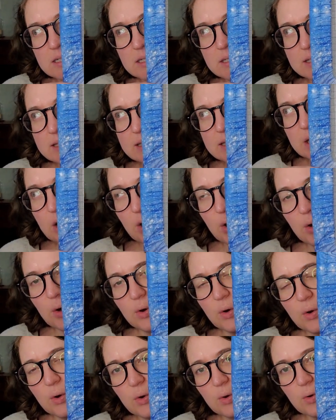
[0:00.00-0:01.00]

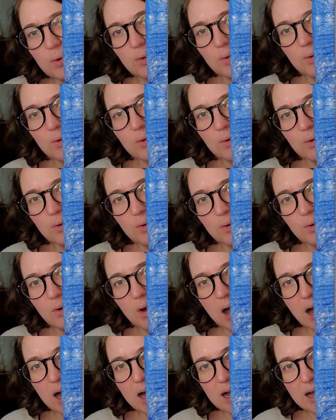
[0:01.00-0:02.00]
So
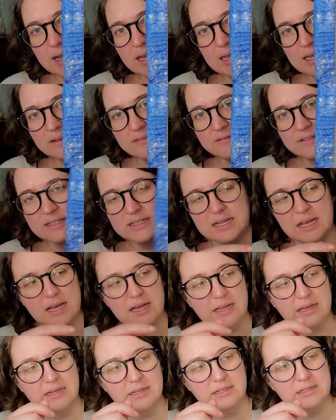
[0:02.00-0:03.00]
I have
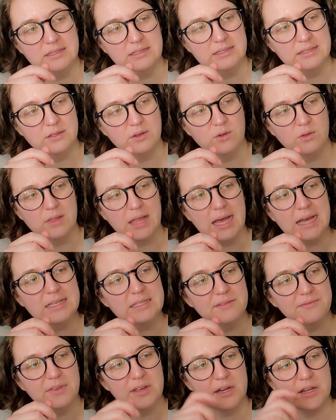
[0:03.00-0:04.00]
done, so
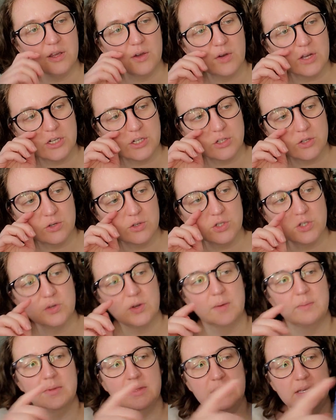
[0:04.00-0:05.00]
last video I showed you,
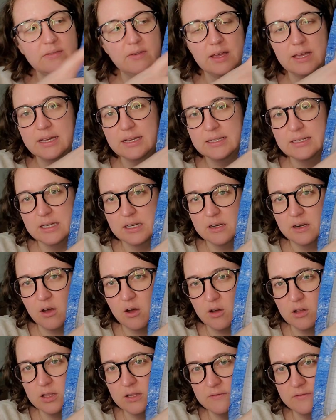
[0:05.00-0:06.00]
I believe I had done
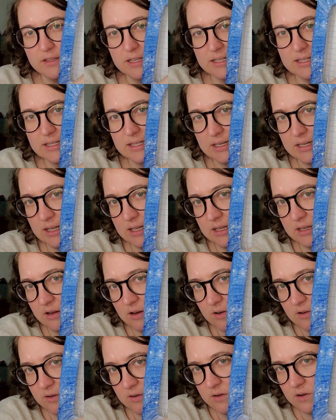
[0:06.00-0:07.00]
all of this in
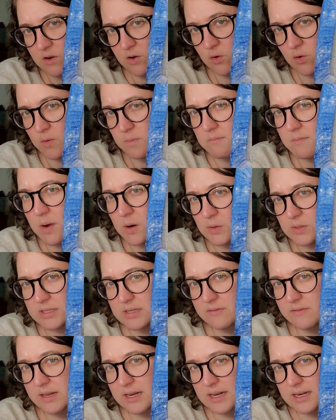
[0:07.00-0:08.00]
here, or
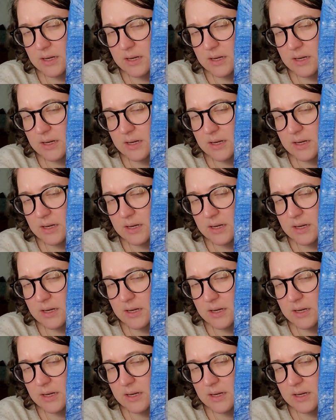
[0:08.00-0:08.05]
most of it